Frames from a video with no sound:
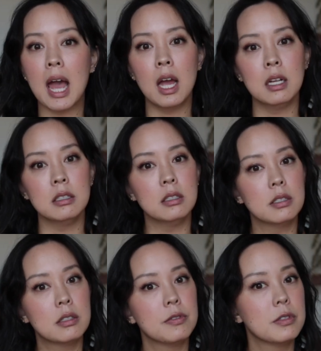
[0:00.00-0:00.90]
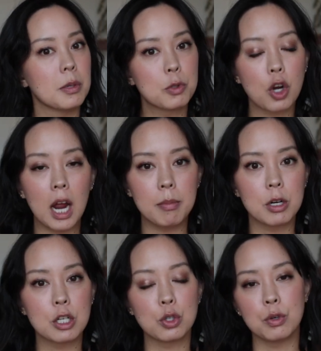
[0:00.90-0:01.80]
and
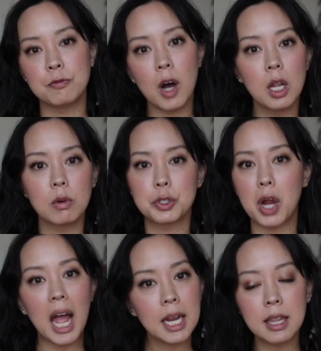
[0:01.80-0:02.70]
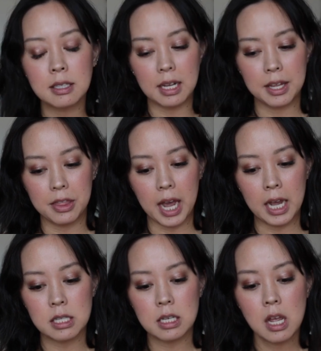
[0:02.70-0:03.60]
subscribers or followers or anything like
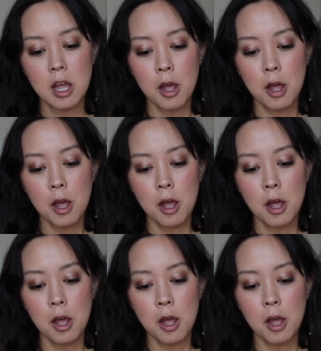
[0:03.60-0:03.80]
that,